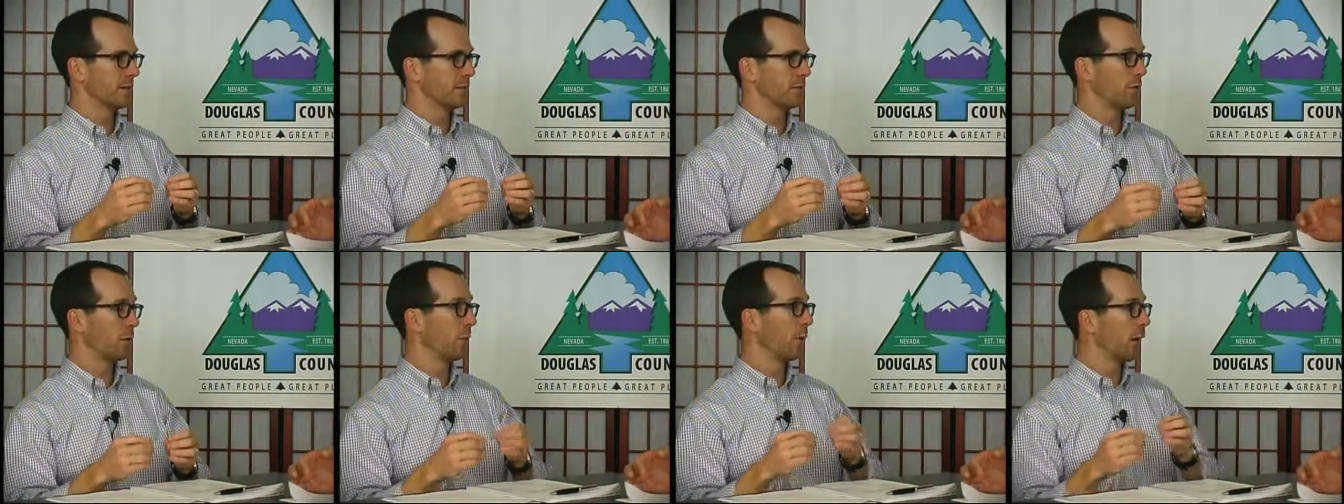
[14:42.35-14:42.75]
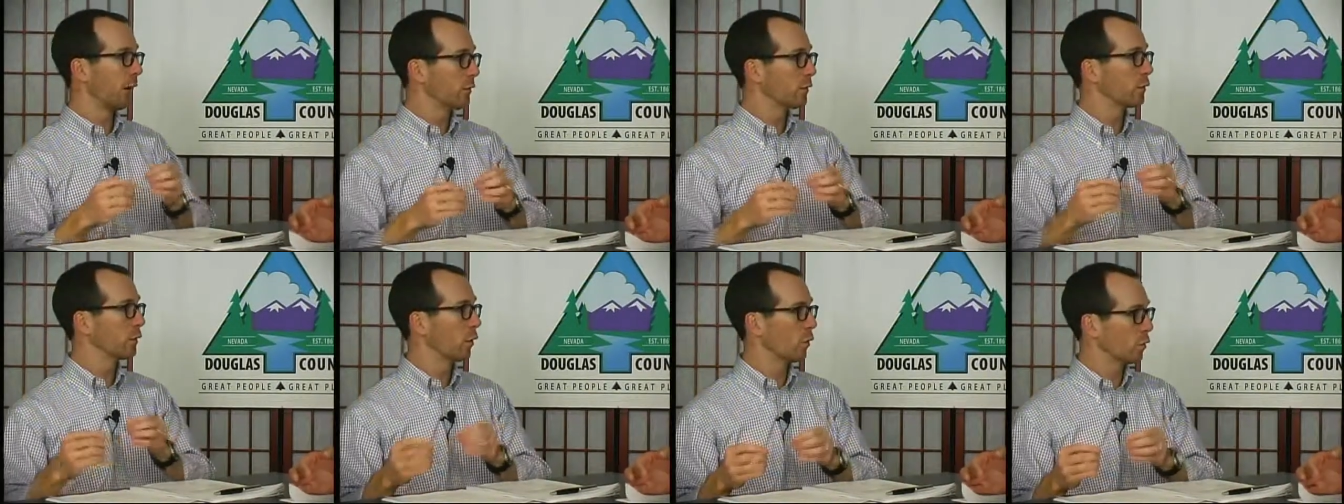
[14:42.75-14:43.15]
from
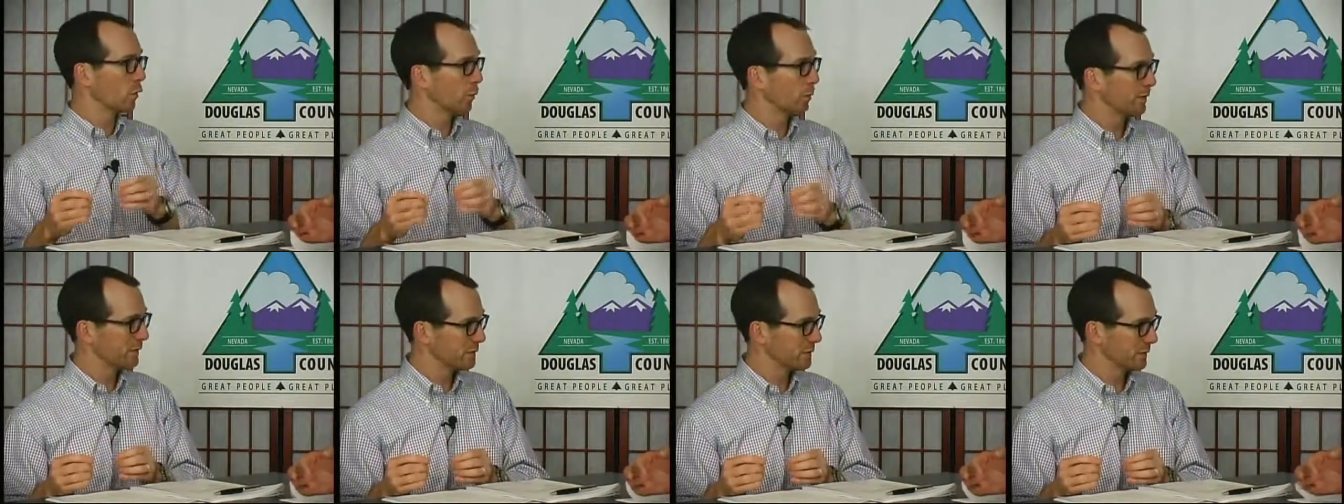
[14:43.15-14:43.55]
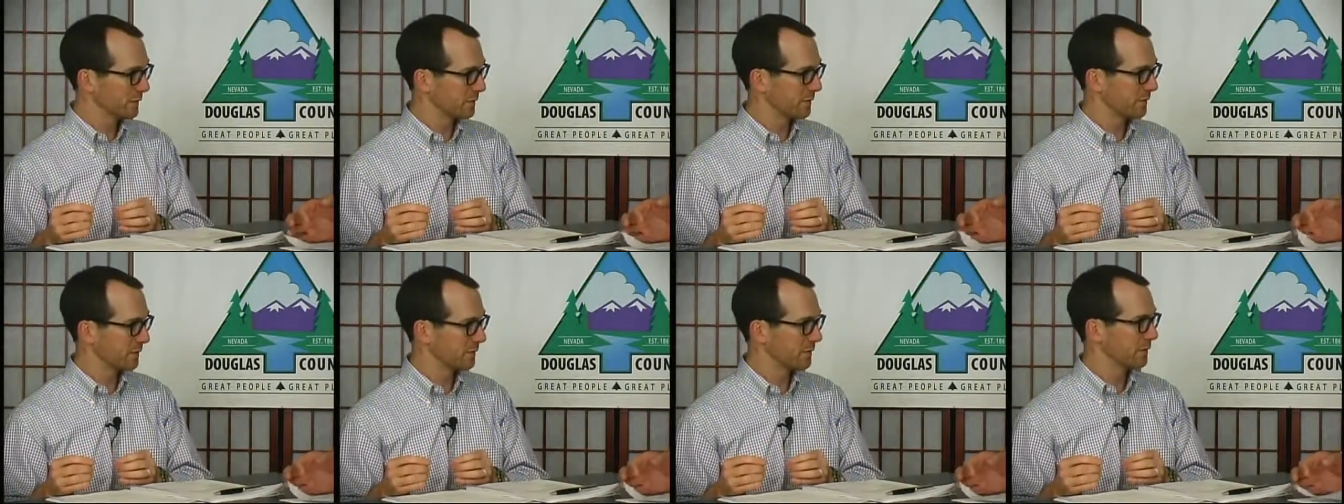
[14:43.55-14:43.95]
other local
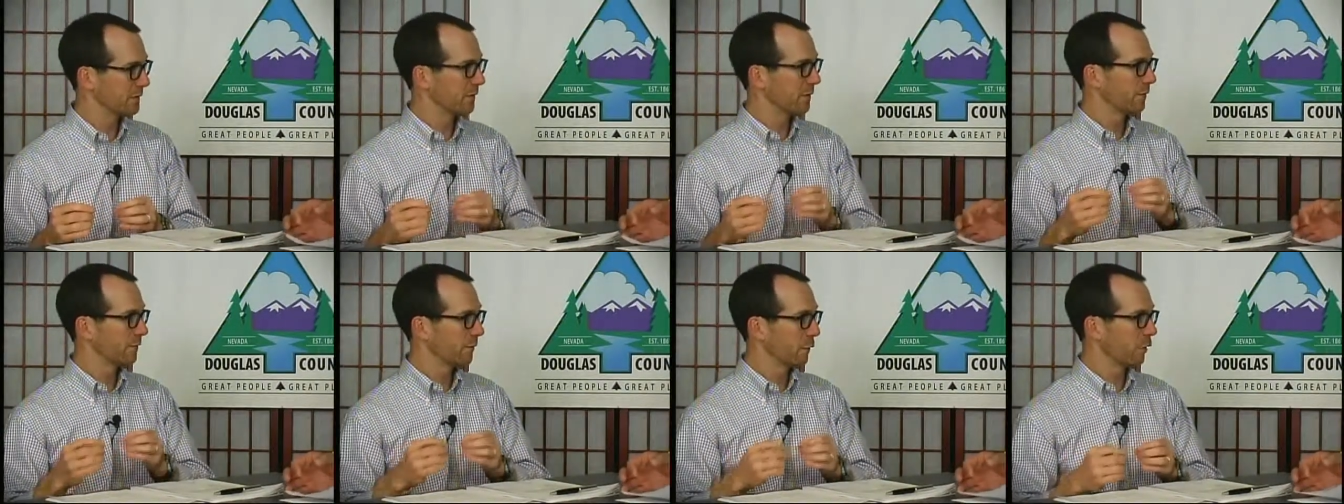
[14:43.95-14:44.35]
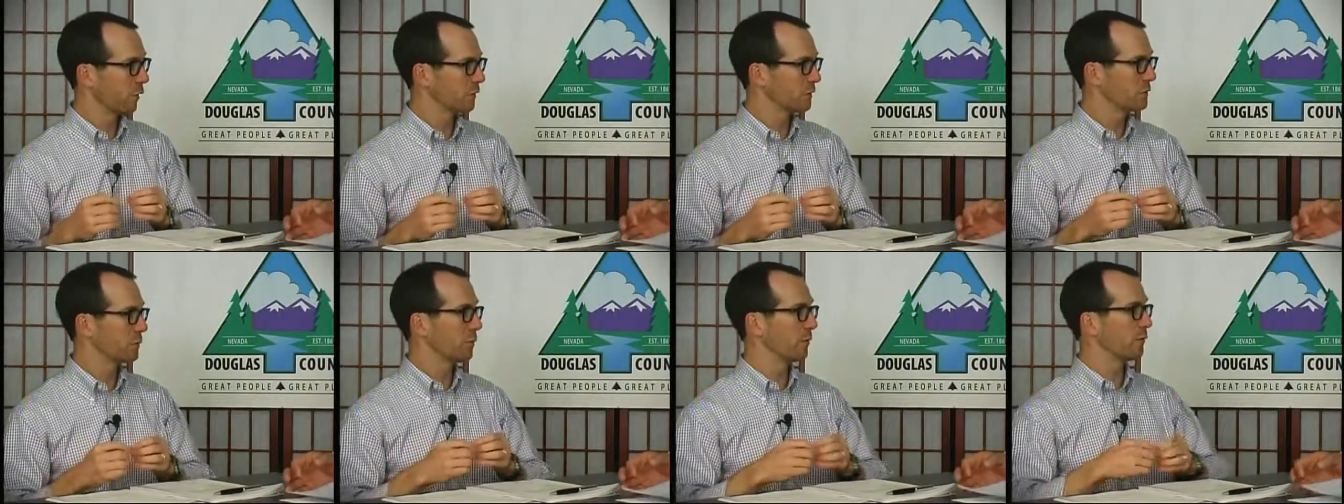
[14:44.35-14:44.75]
businesses
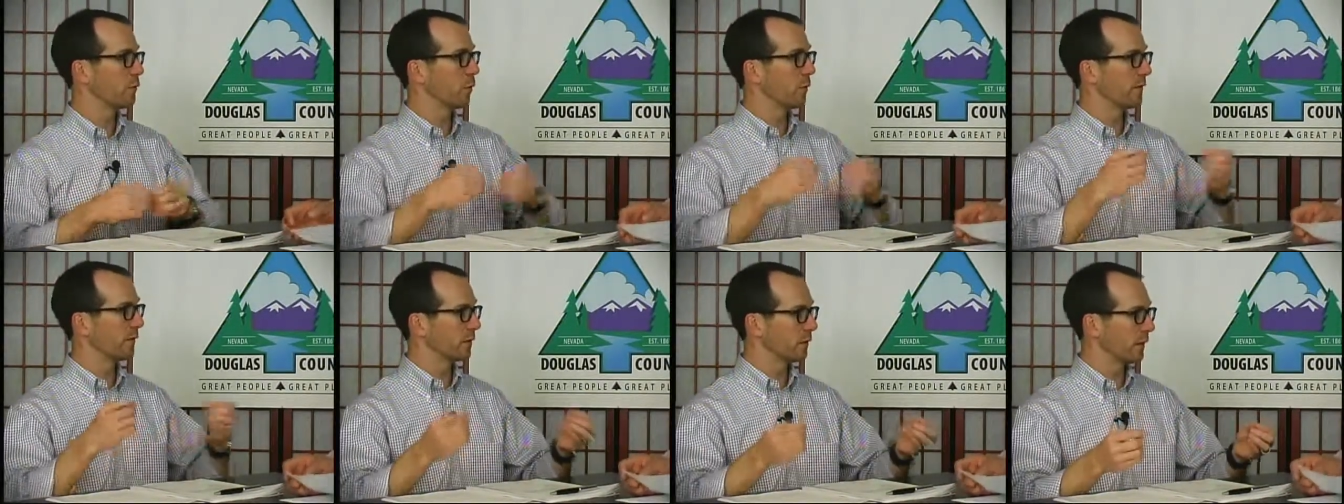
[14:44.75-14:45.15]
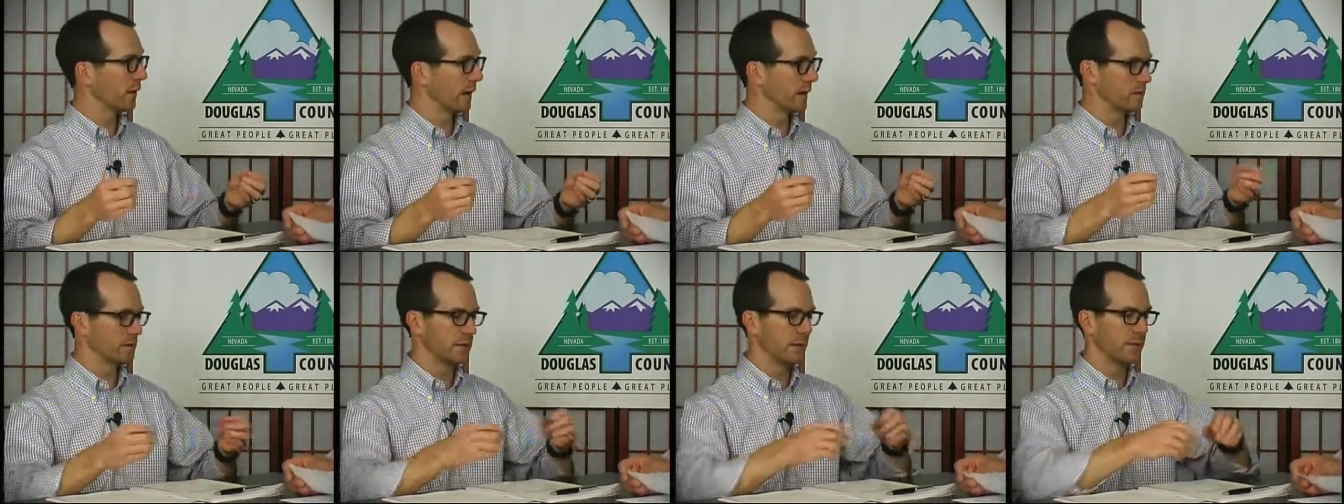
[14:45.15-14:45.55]
first before they
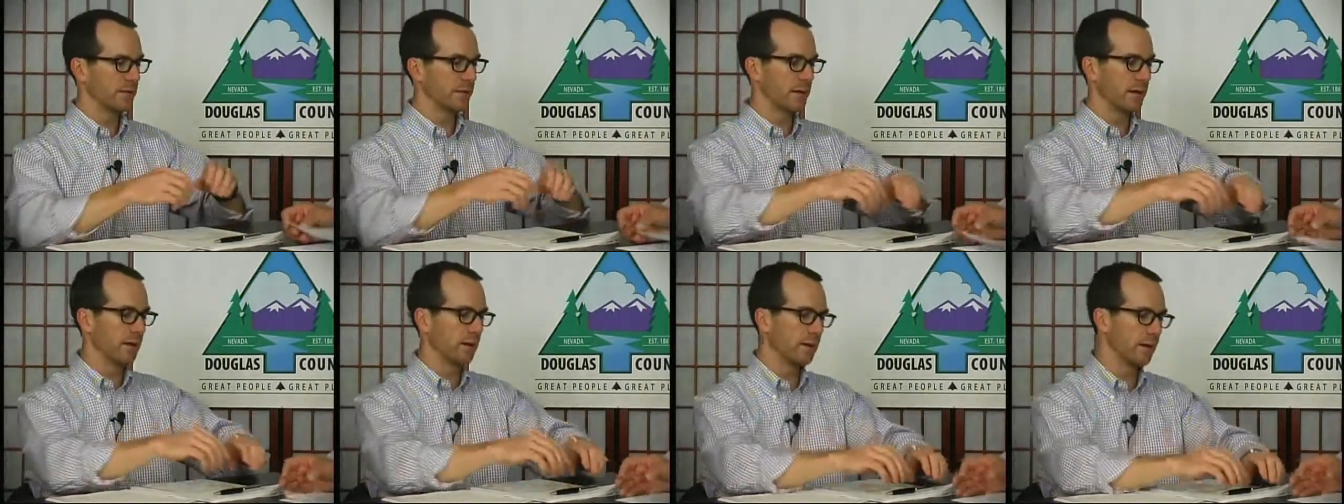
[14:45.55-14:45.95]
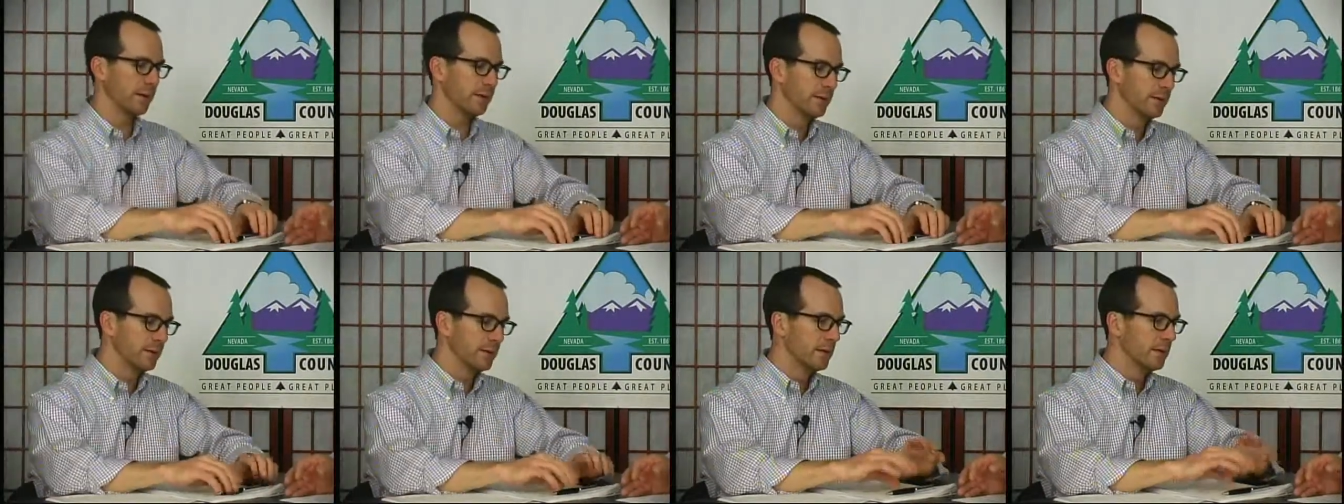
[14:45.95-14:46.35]
look outside the
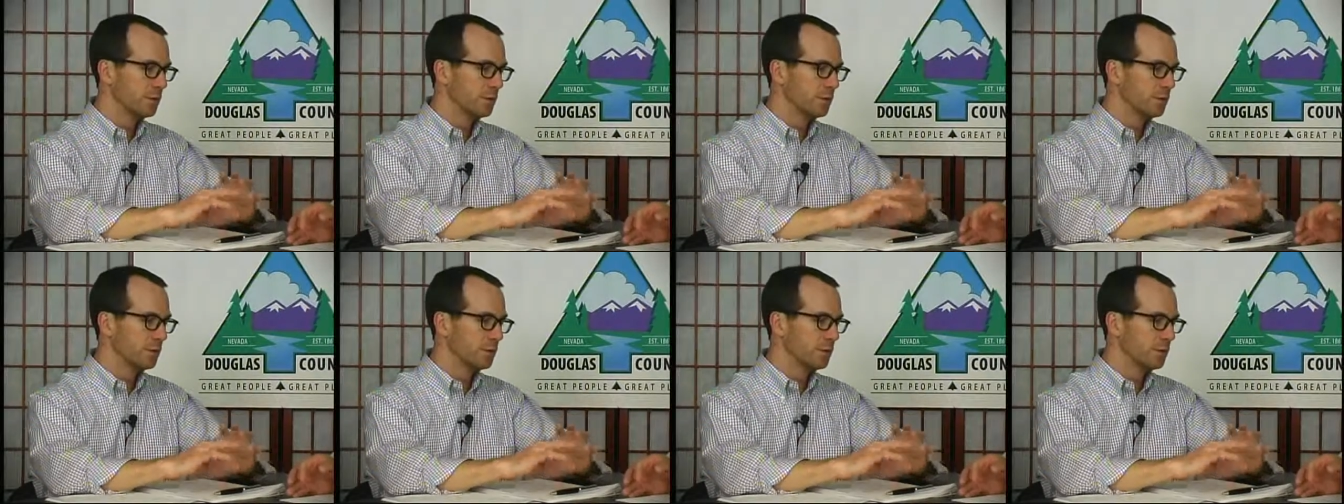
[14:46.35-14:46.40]
area.